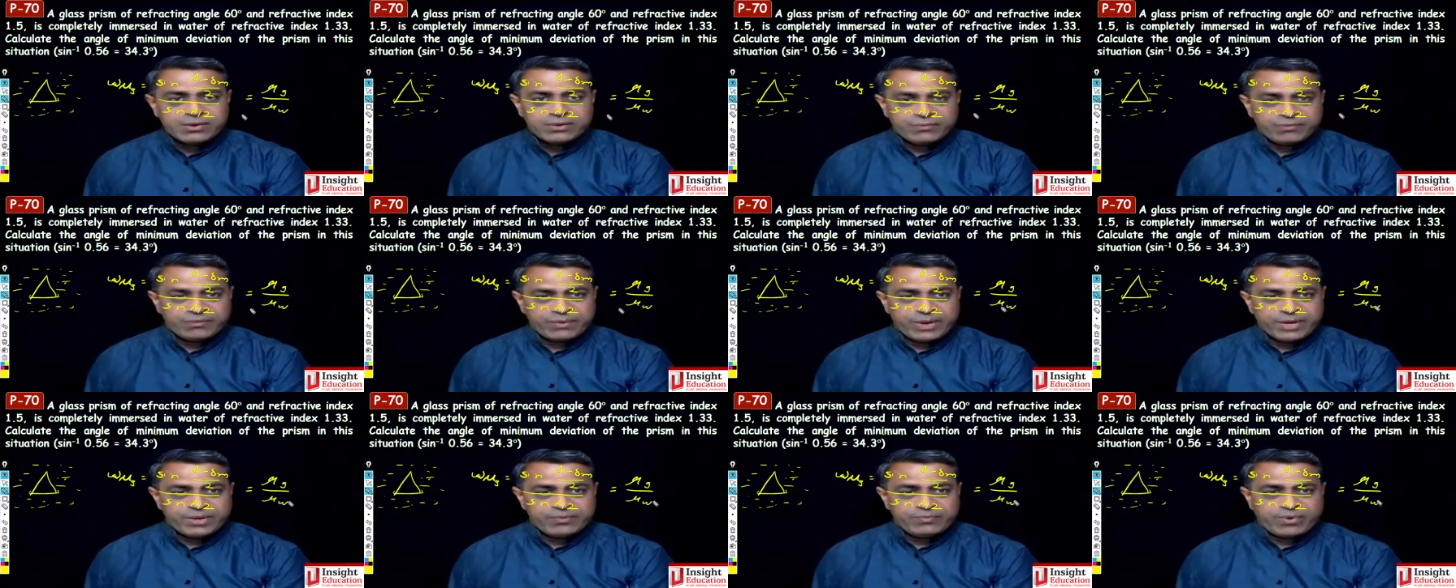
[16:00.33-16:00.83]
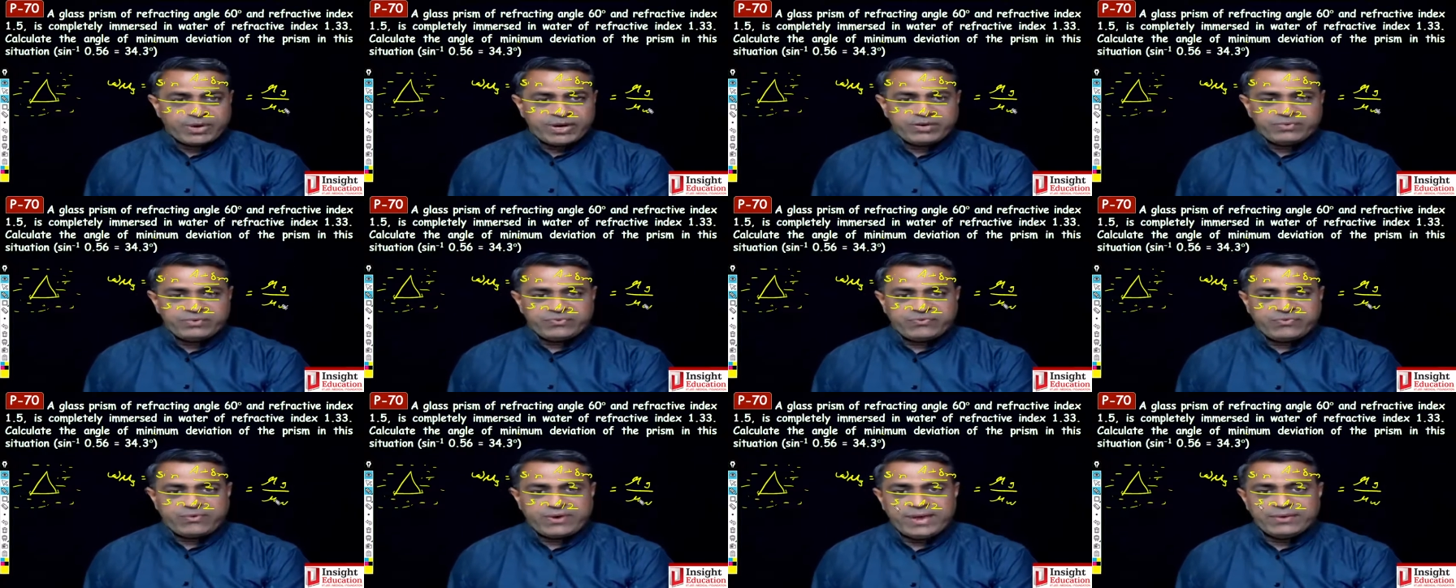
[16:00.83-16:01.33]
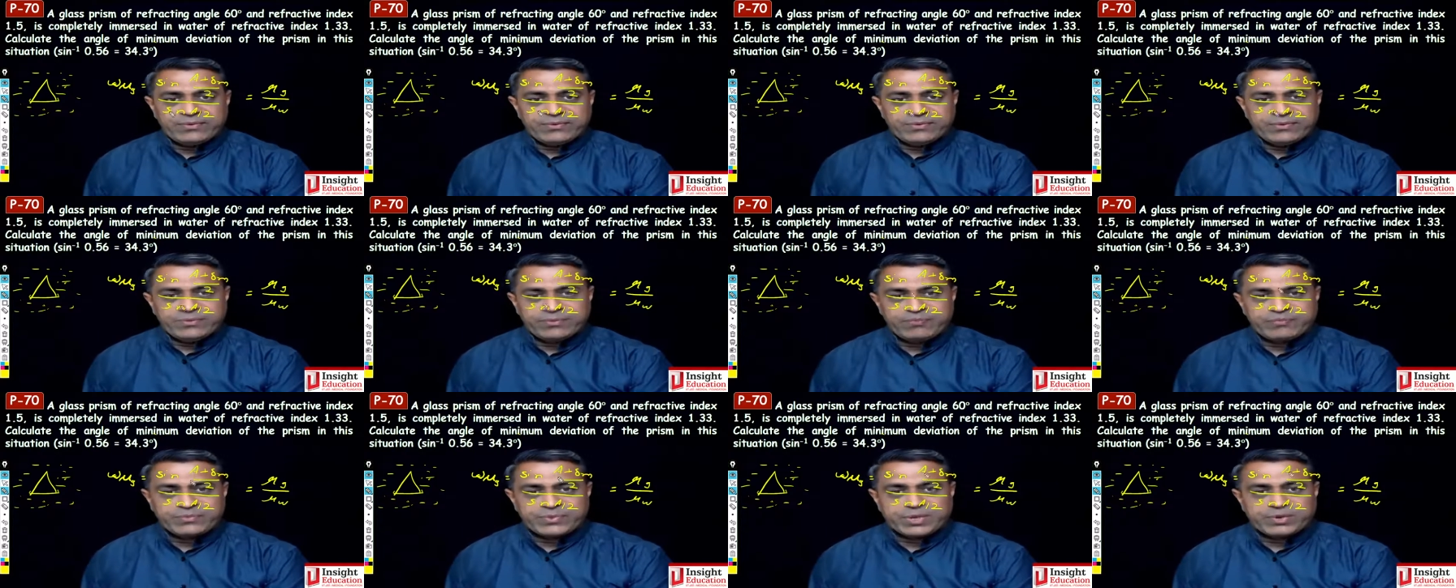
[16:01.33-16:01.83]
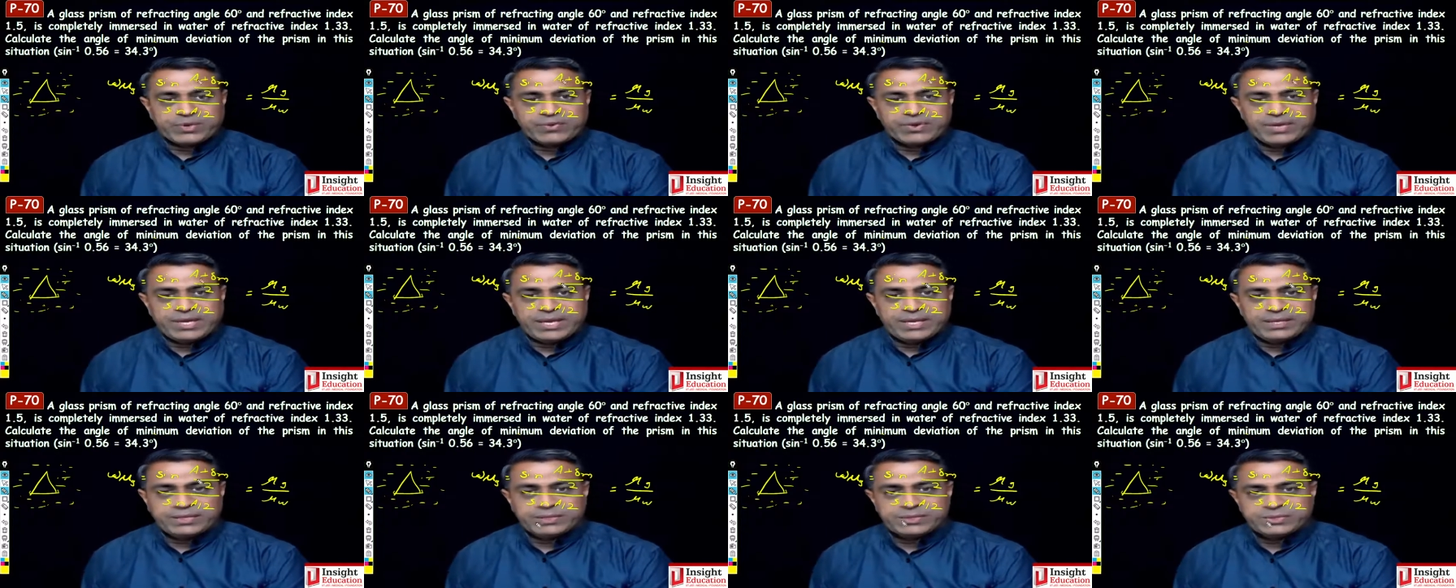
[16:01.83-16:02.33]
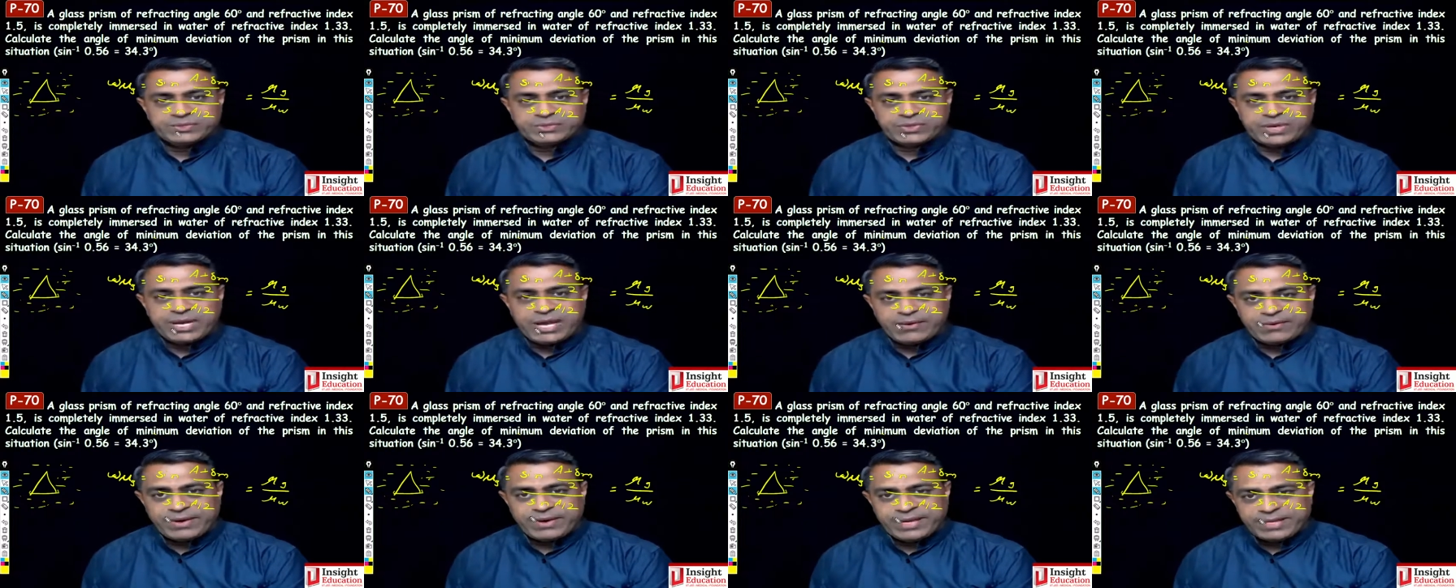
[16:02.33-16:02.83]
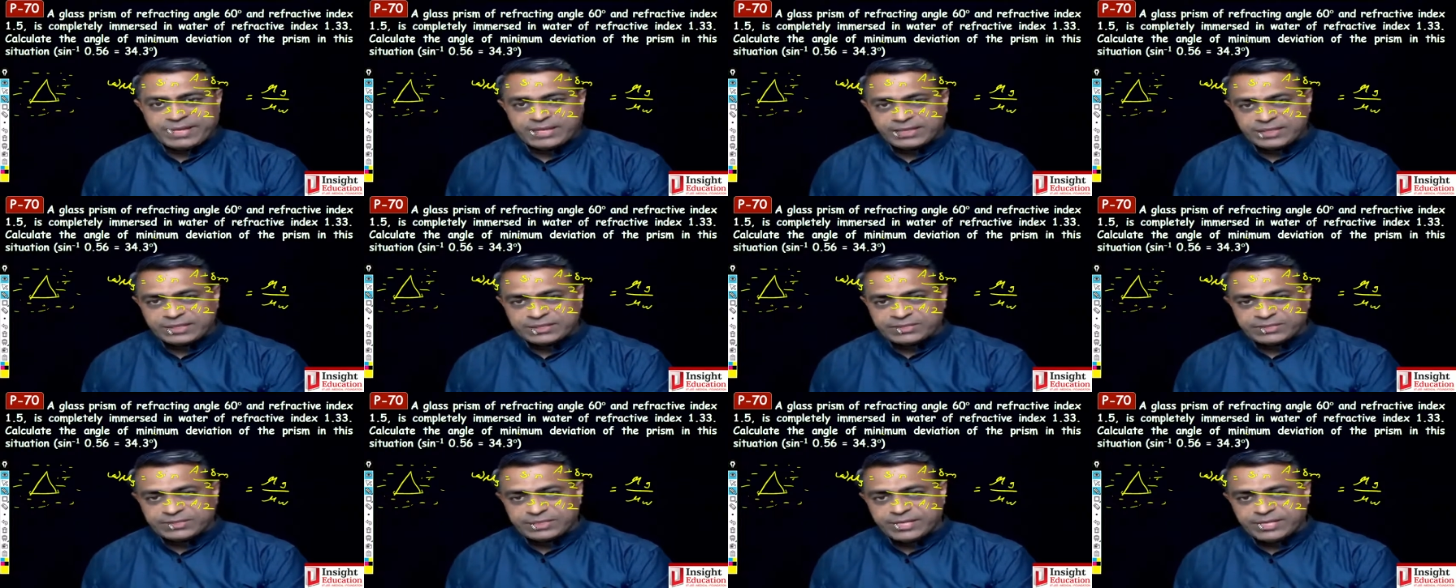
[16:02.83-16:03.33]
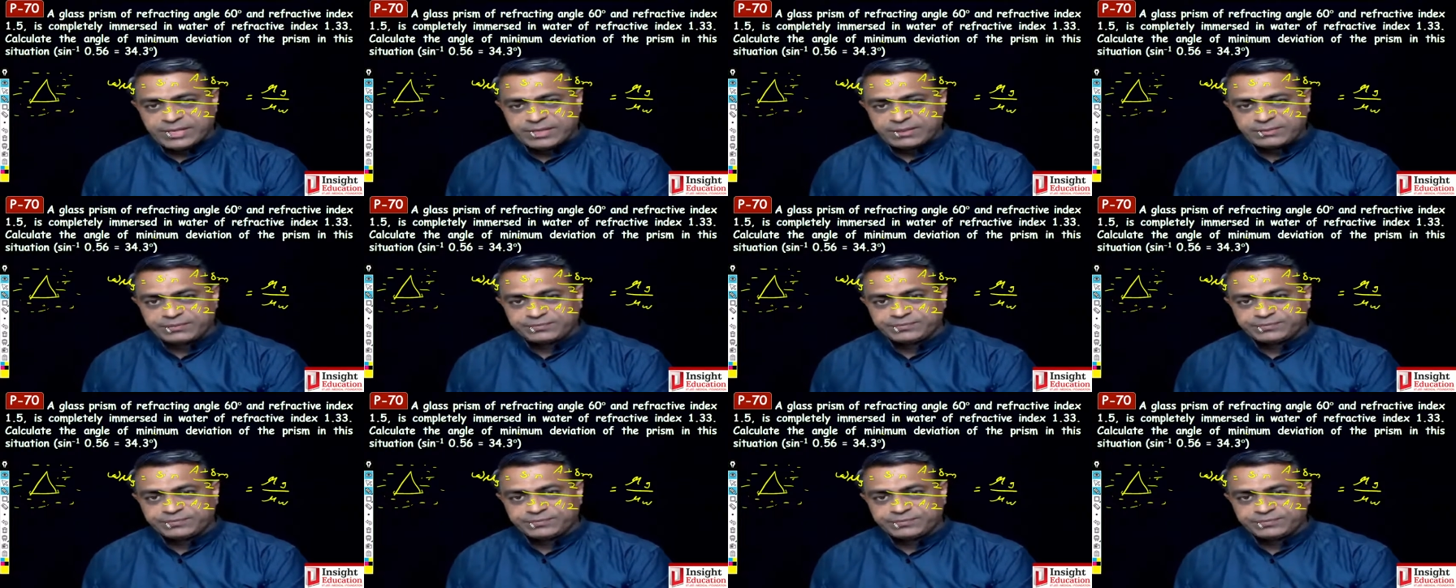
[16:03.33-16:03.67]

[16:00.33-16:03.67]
1.5. Okay. So now I can consider